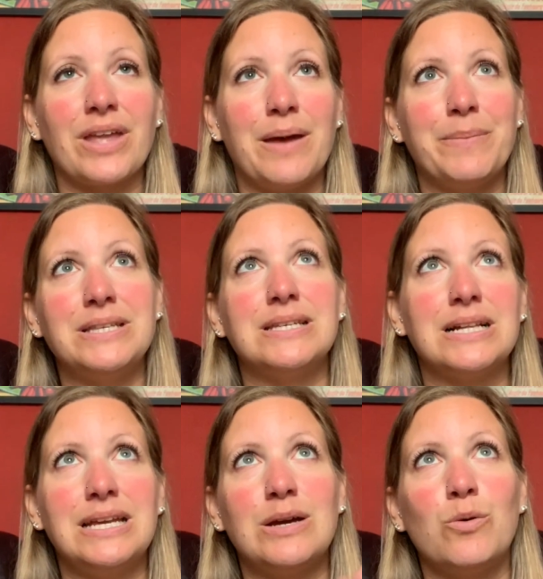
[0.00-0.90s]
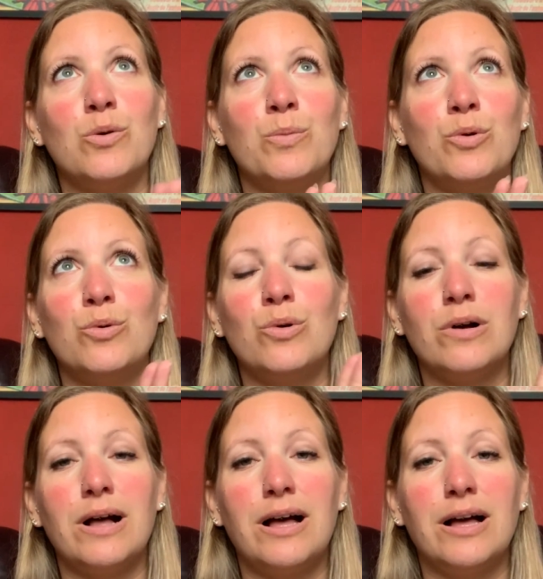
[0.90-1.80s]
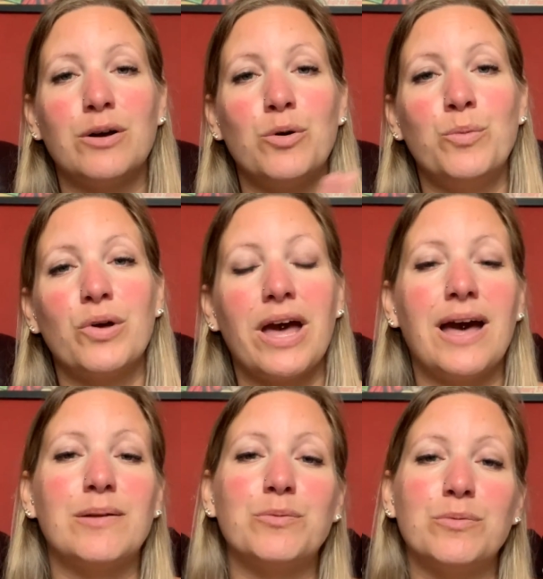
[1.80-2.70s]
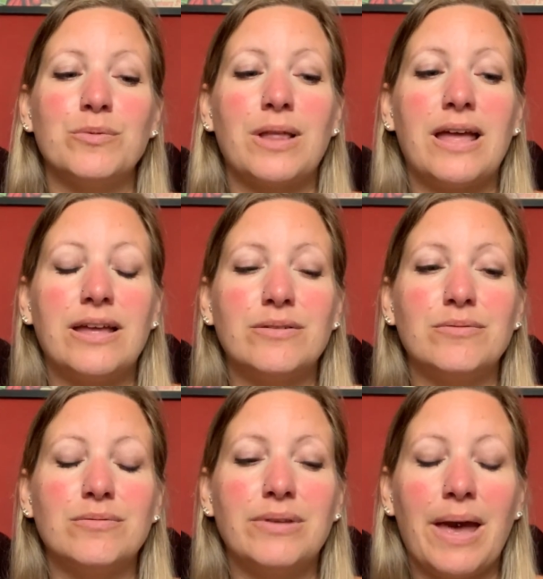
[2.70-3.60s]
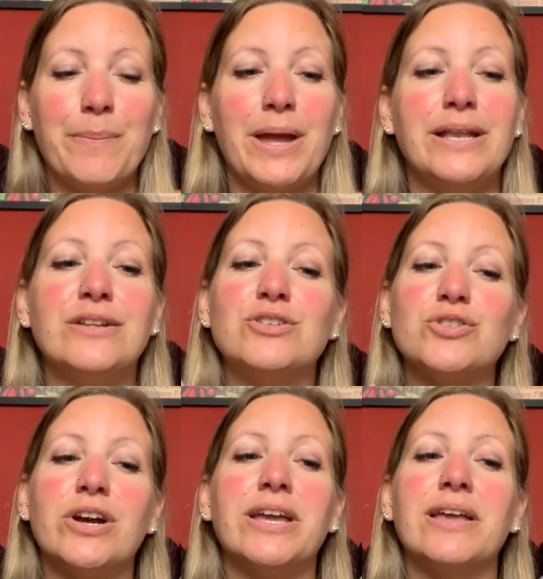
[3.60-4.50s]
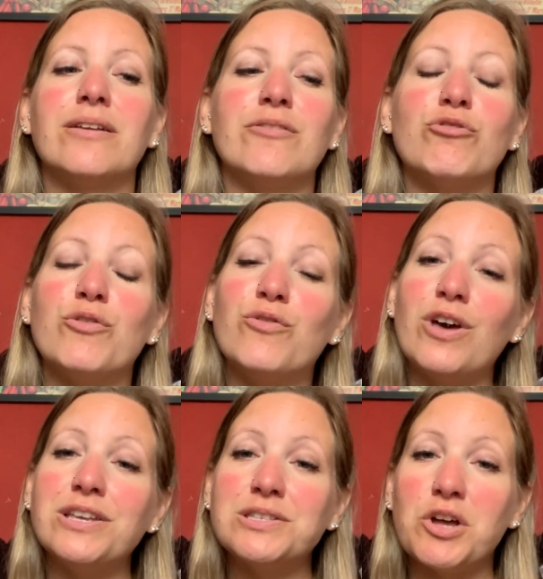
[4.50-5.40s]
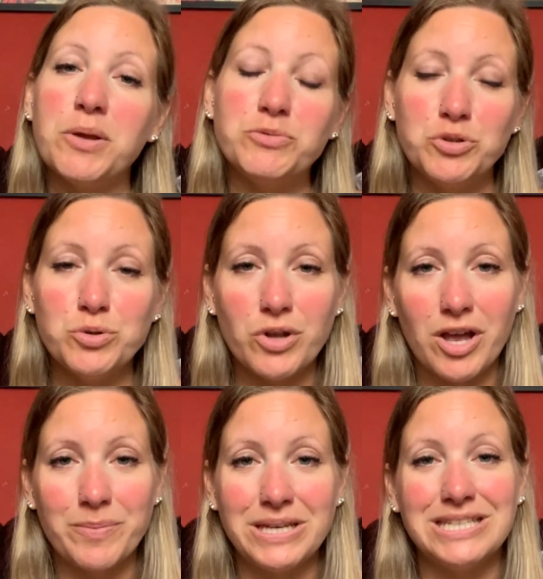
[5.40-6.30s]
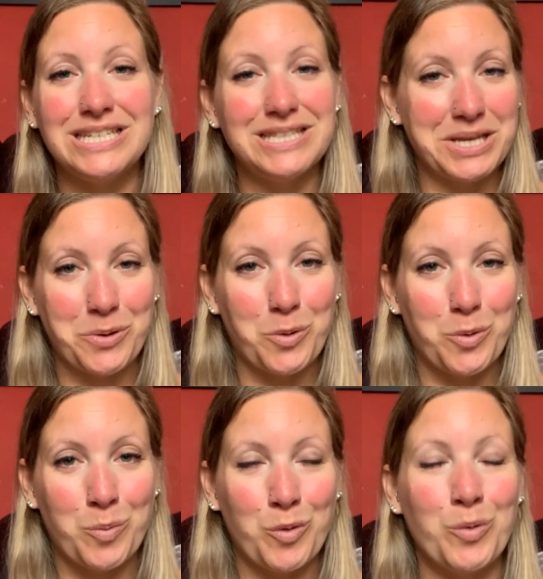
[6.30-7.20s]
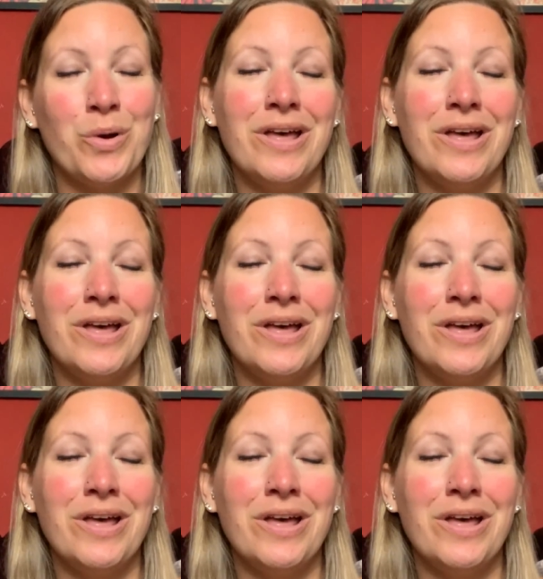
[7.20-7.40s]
And basically Cornwall Can, they're campaigning to try and reverse type 2 diabetes in Cornwall